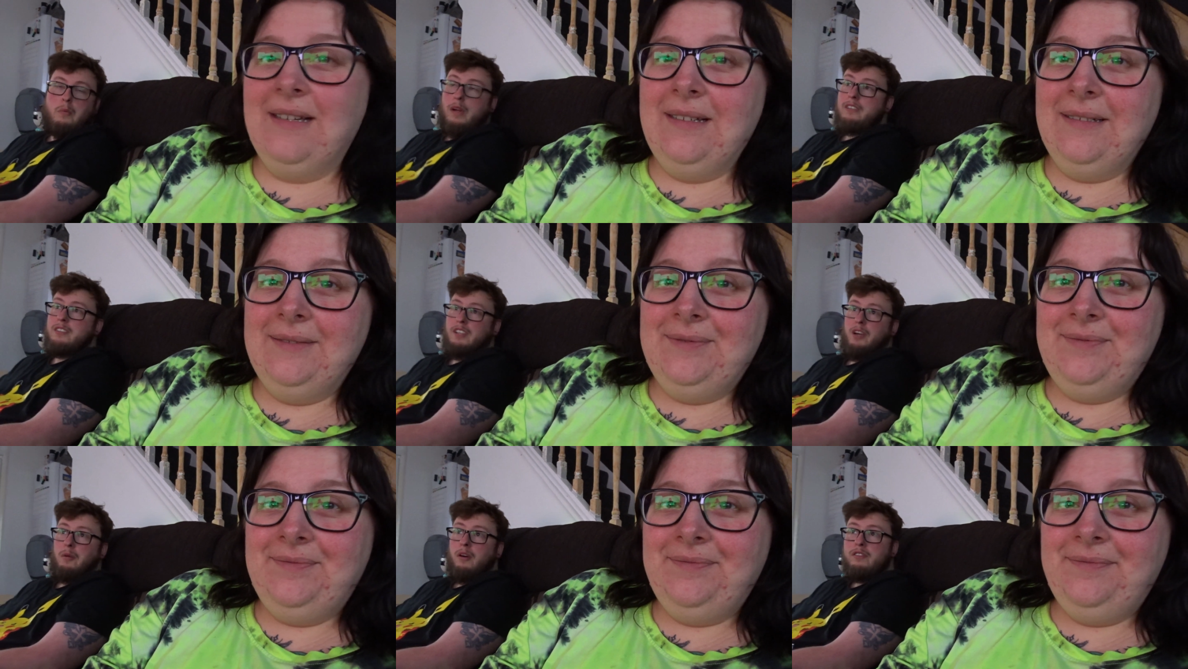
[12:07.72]
Speaker 1: we went to
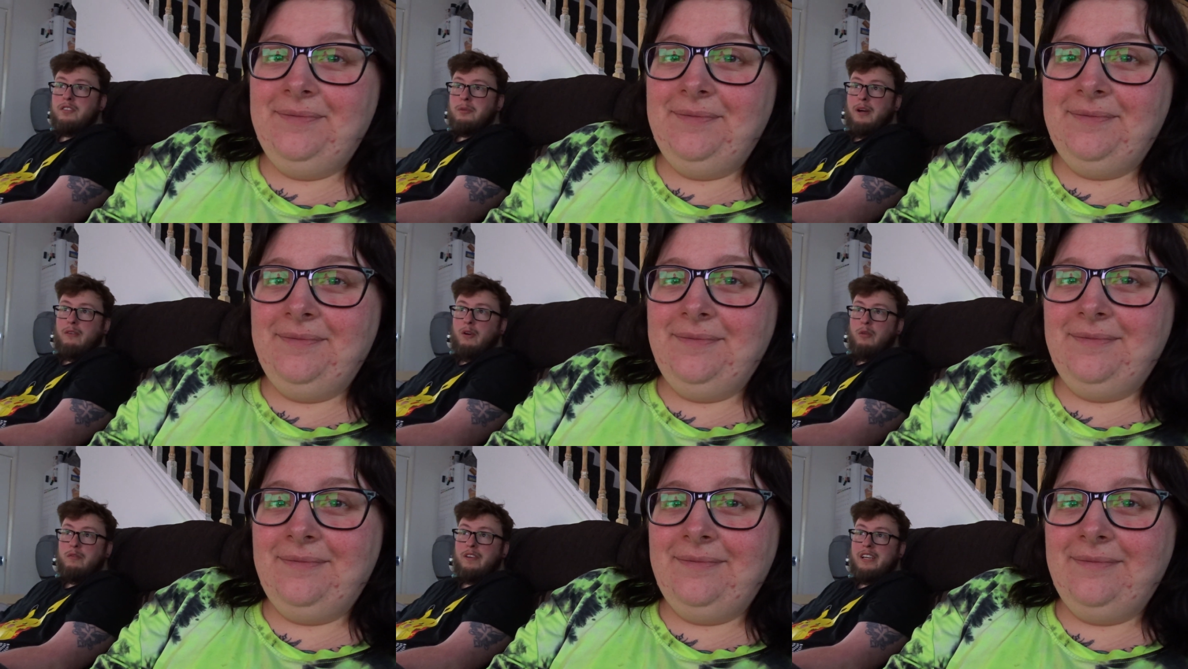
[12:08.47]
go off and do our
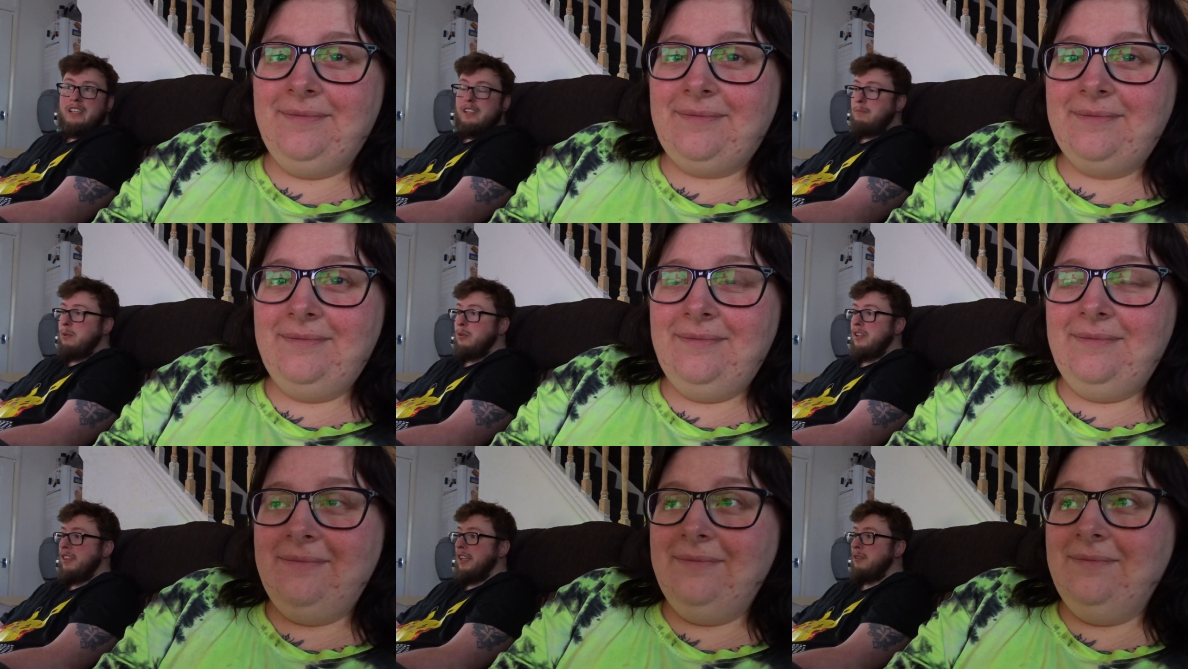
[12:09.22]
own thing, and the
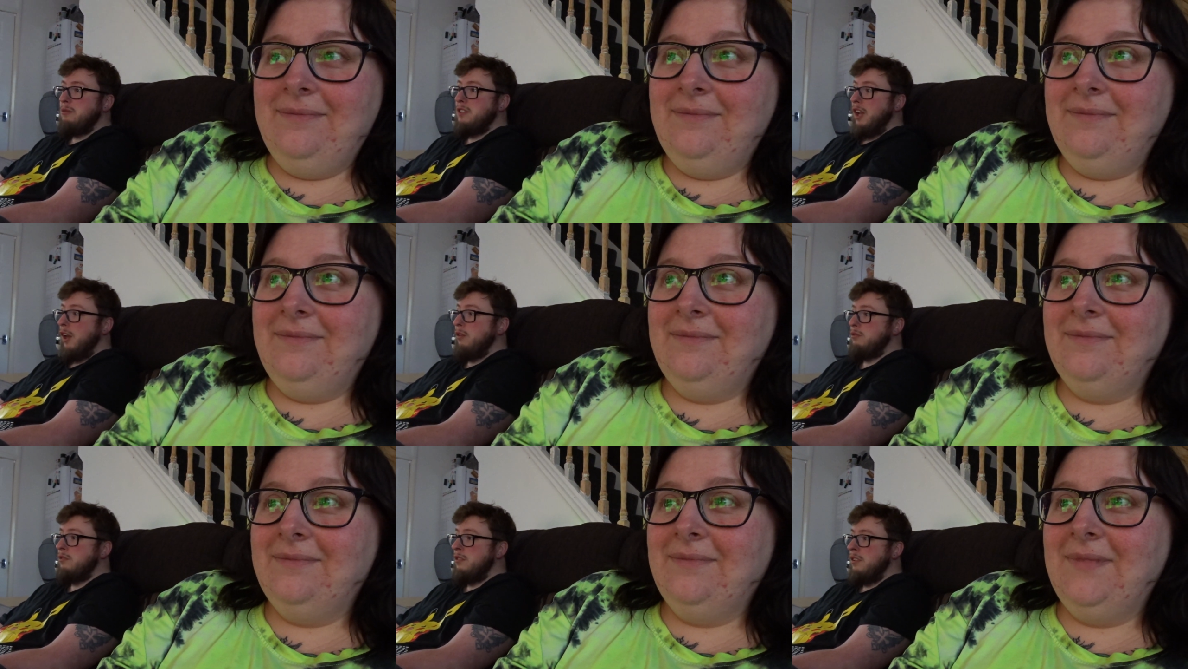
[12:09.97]
bloody thing
Speaker 2: was
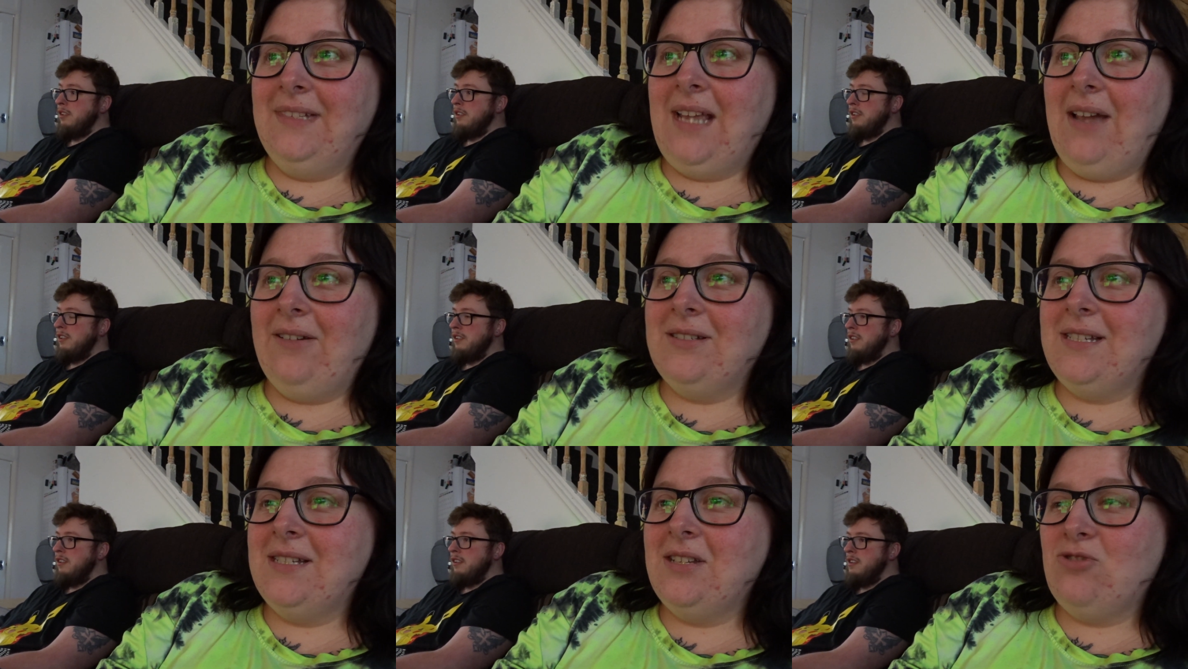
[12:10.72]
closed. Yeah, because
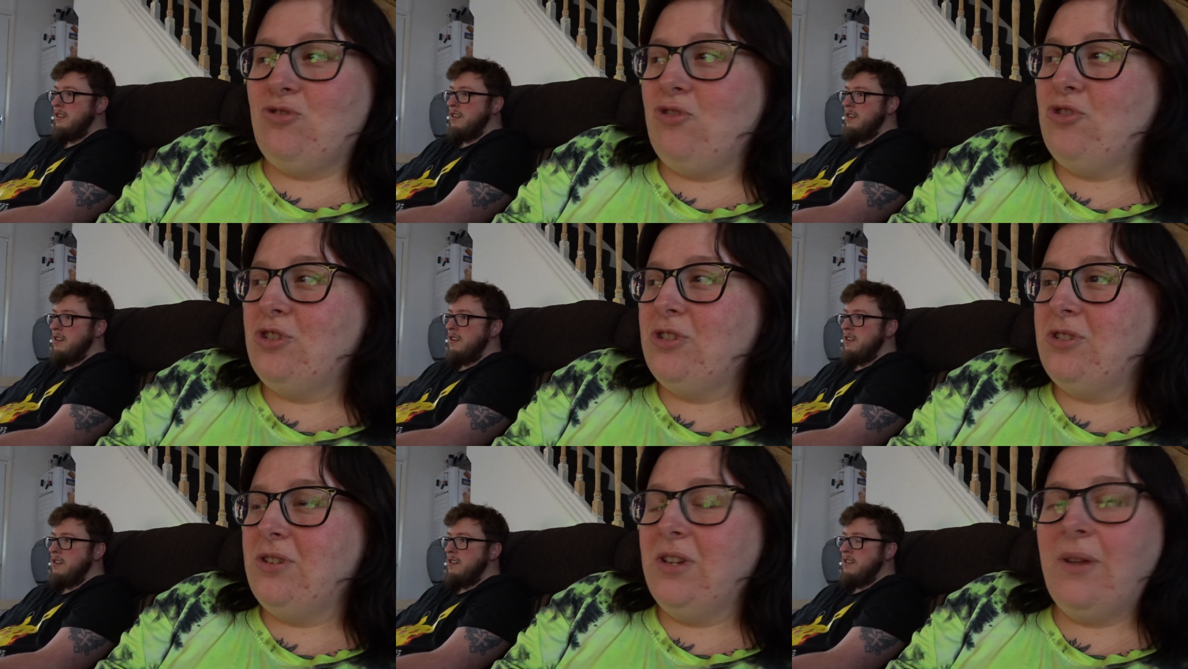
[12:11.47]
it's a trust,
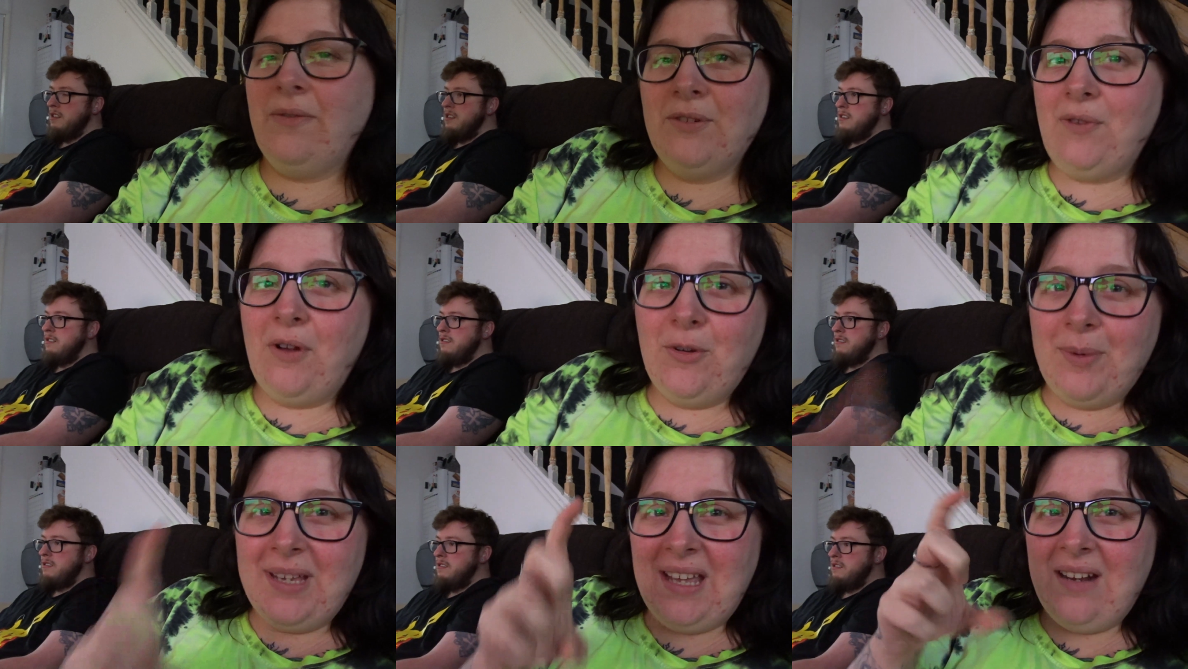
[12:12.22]
so you have to phone
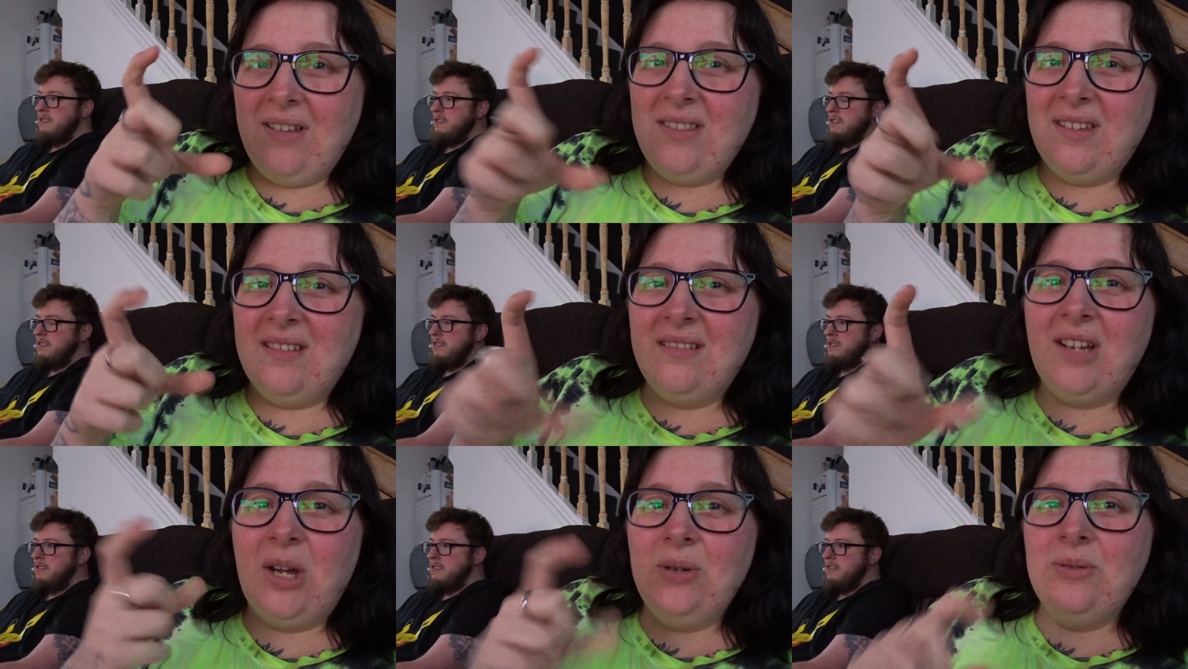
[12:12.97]
up and get like the
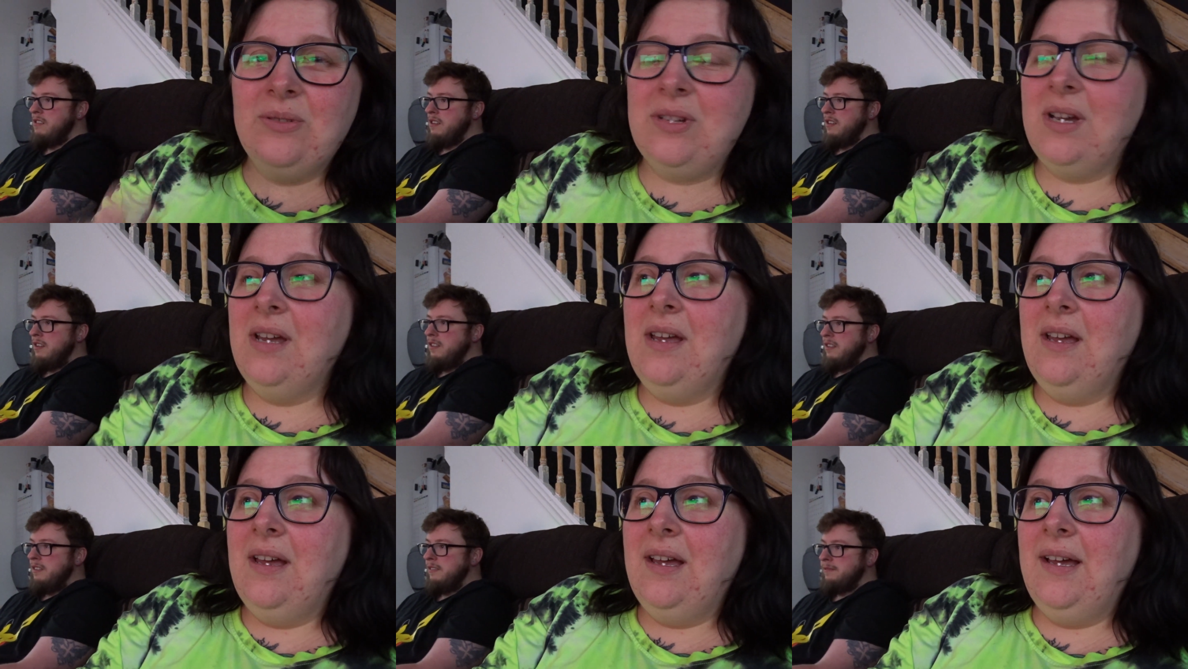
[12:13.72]
code.
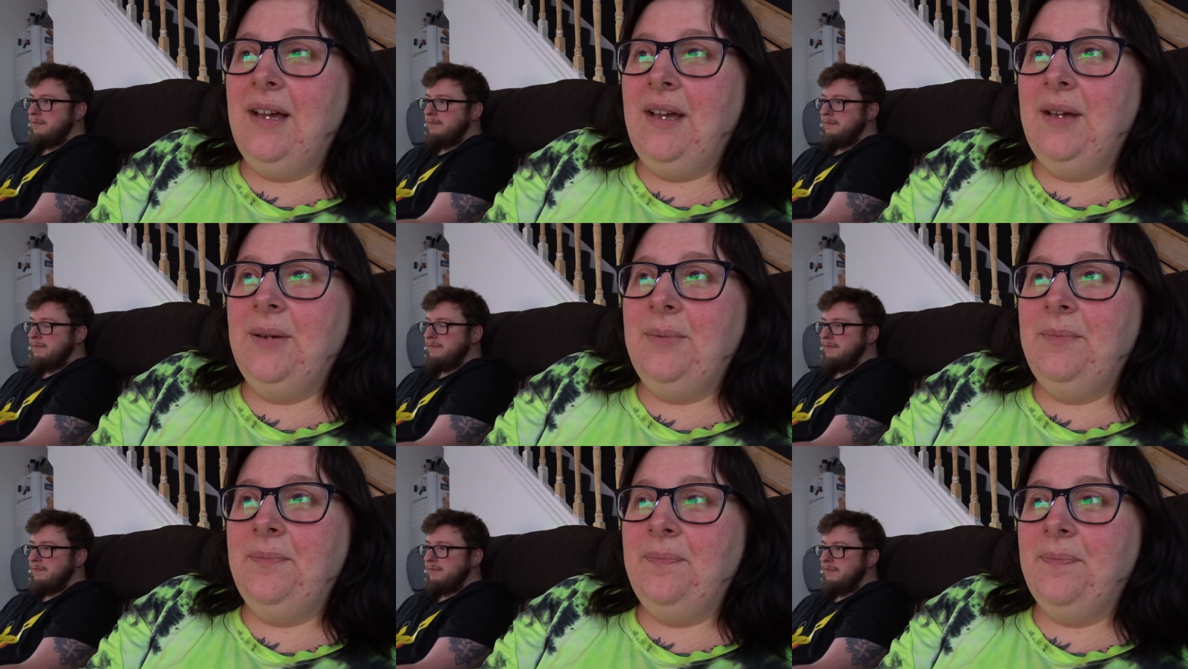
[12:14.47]

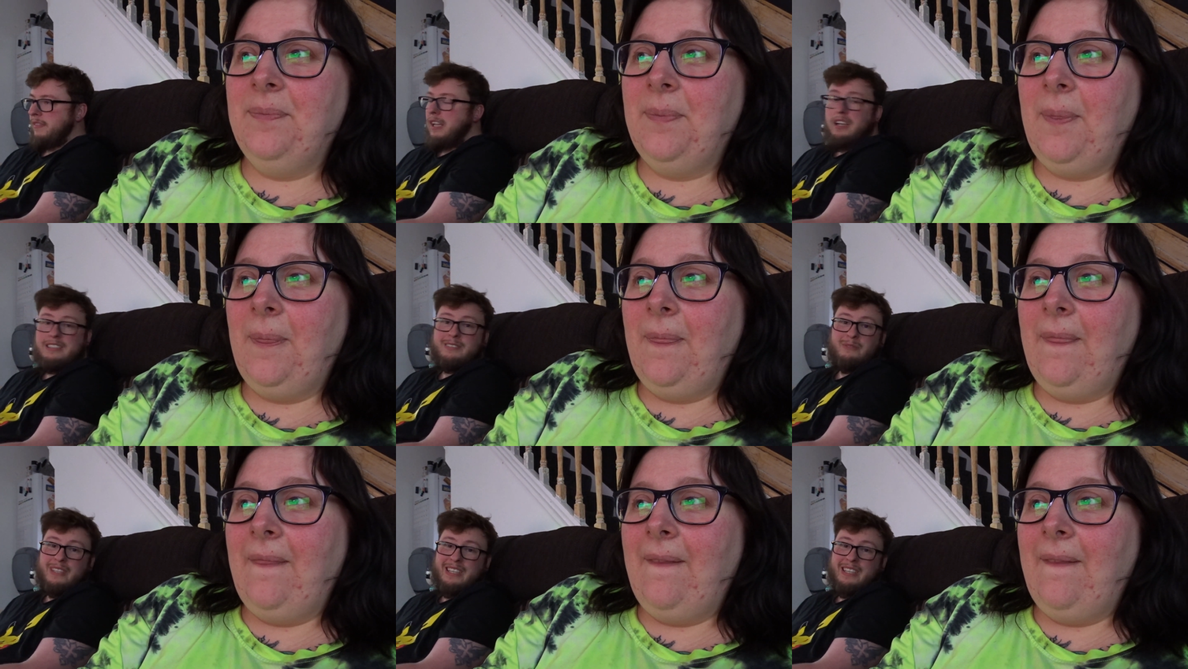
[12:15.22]
Um,
Speaker 1: oh, I didn't